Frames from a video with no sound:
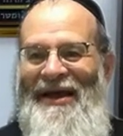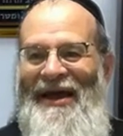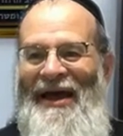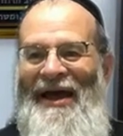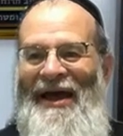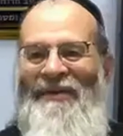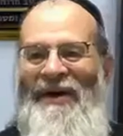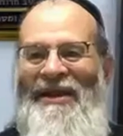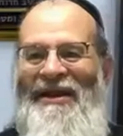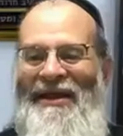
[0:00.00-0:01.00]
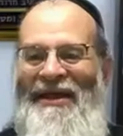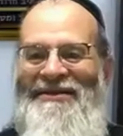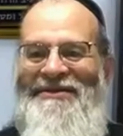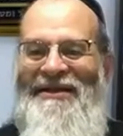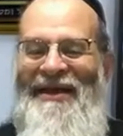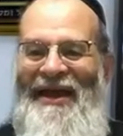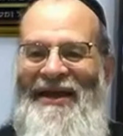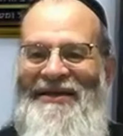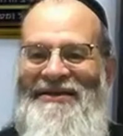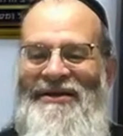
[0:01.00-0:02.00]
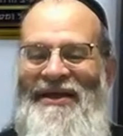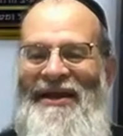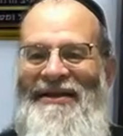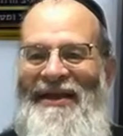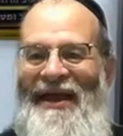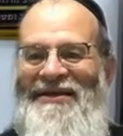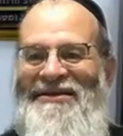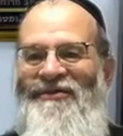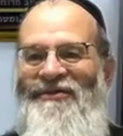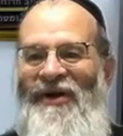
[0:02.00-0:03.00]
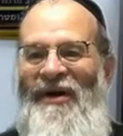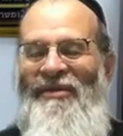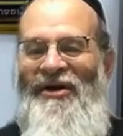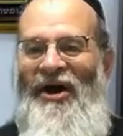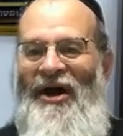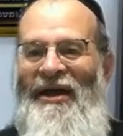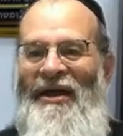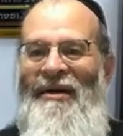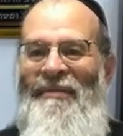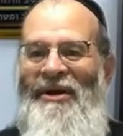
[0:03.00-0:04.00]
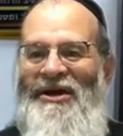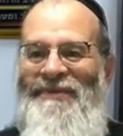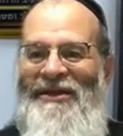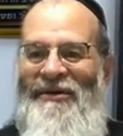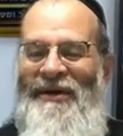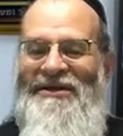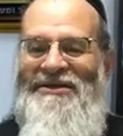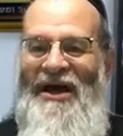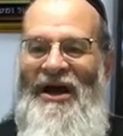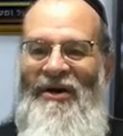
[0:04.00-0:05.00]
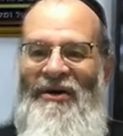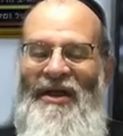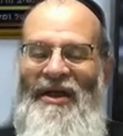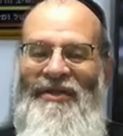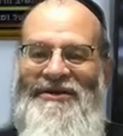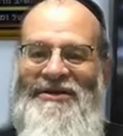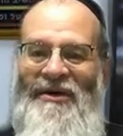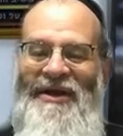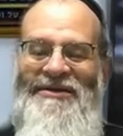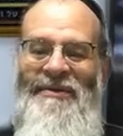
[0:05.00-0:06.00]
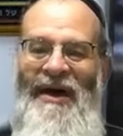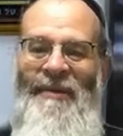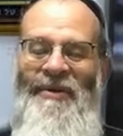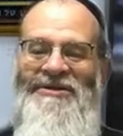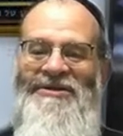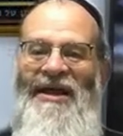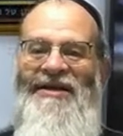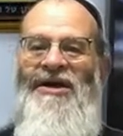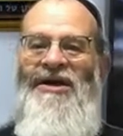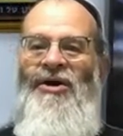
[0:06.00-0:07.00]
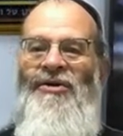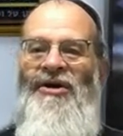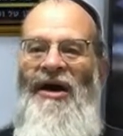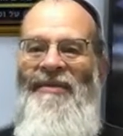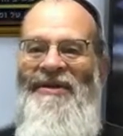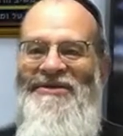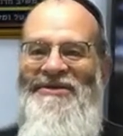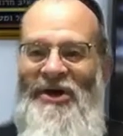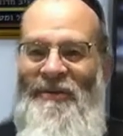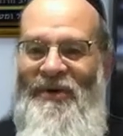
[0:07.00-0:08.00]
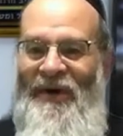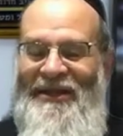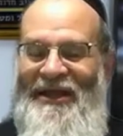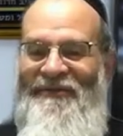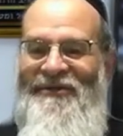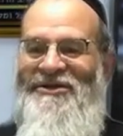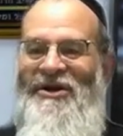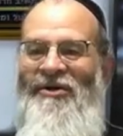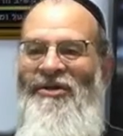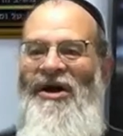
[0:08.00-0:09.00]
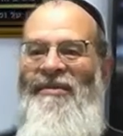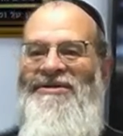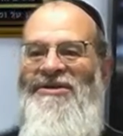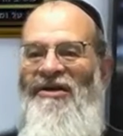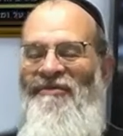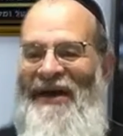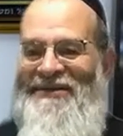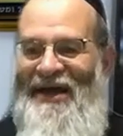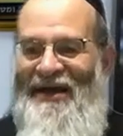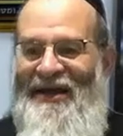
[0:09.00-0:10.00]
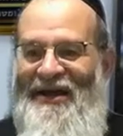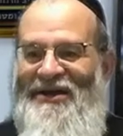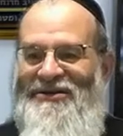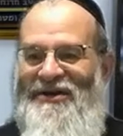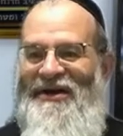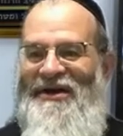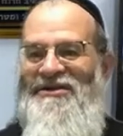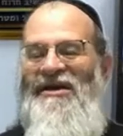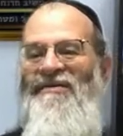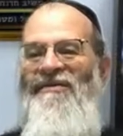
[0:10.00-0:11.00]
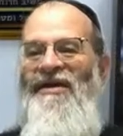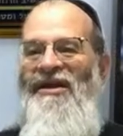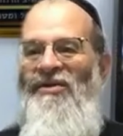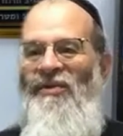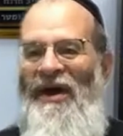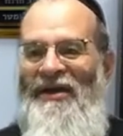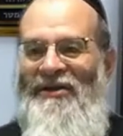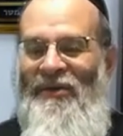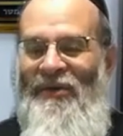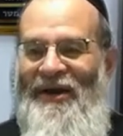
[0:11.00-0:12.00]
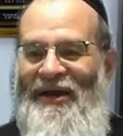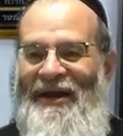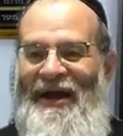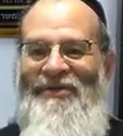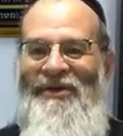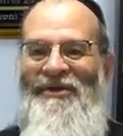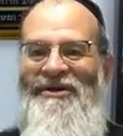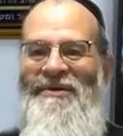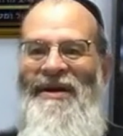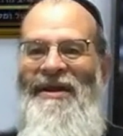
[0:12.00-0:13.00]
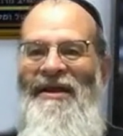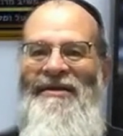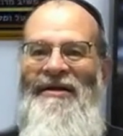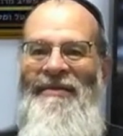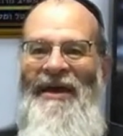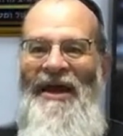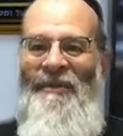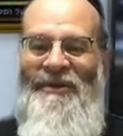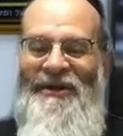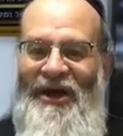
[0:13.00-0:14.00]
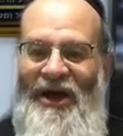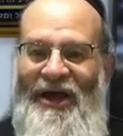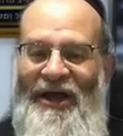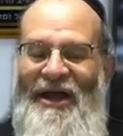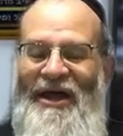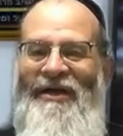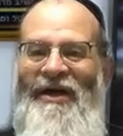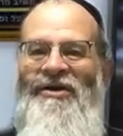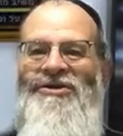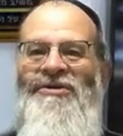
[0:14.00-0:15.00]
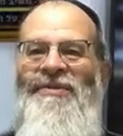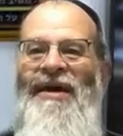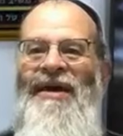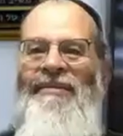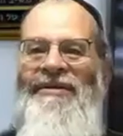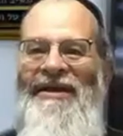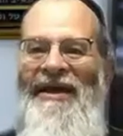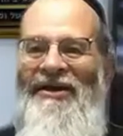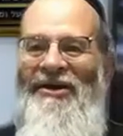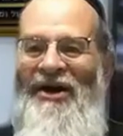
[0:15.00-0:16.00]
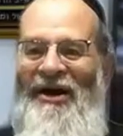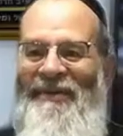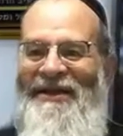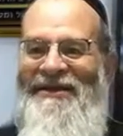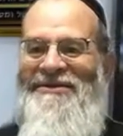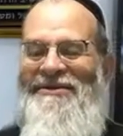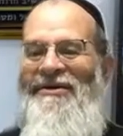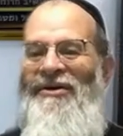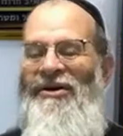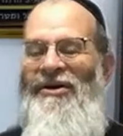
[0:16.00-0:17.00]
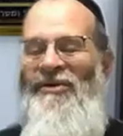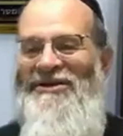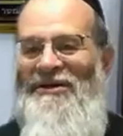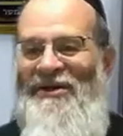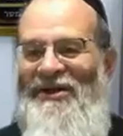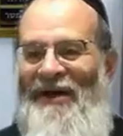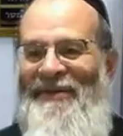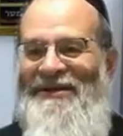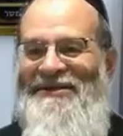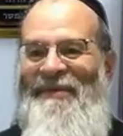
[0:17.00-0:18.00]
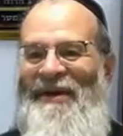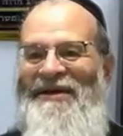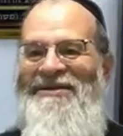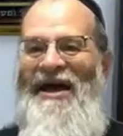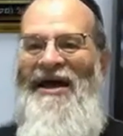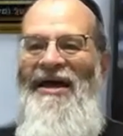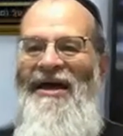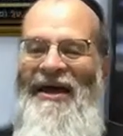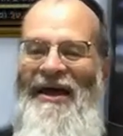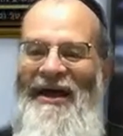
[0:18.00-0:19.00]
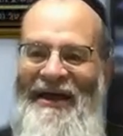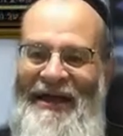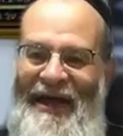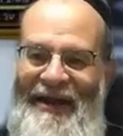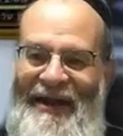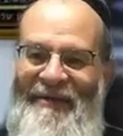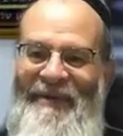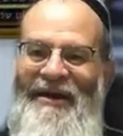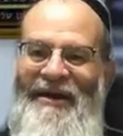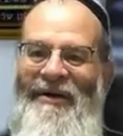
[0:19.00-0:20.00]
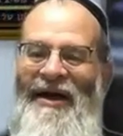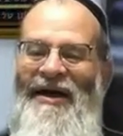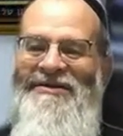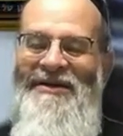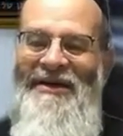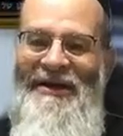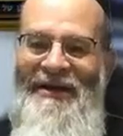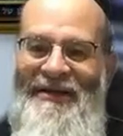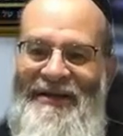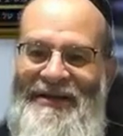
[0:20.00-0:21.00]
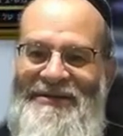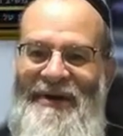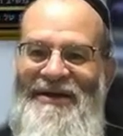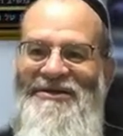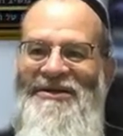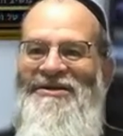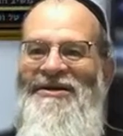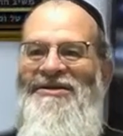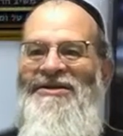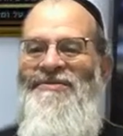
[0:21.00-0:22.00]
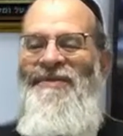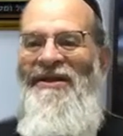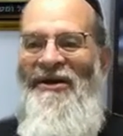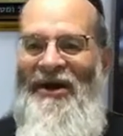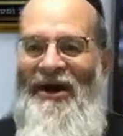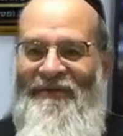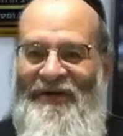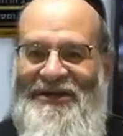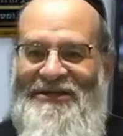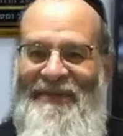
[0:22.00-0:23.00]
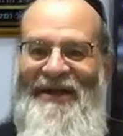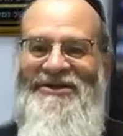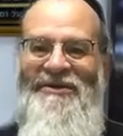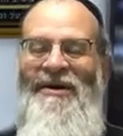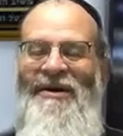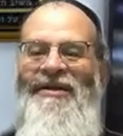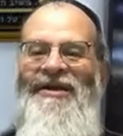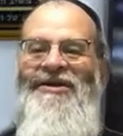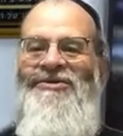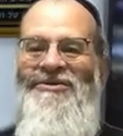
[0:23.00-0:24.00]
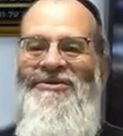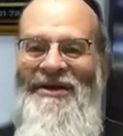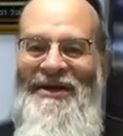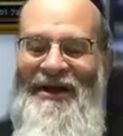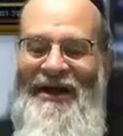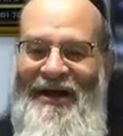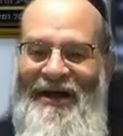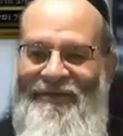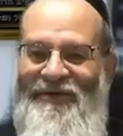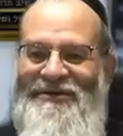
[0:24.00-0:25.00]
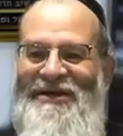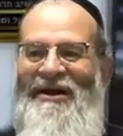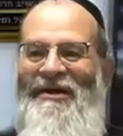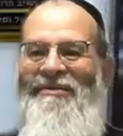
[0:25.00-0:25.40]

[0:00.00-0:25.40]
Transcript: And when he needs to take it, so then he takes it from the guy. Because by doing so, there's no reason why a person has to own chometz. There's no pekuach nefesh to own the chometz all of Pesach. So here's the convenient way to work it out, that there's already a deal made up with the guy that you should be able to get your chometz or questionable chometz on Pesach. And again, anybody who has these questions, they should speak to Rav. I'll just mention one of the issues of the foods that are,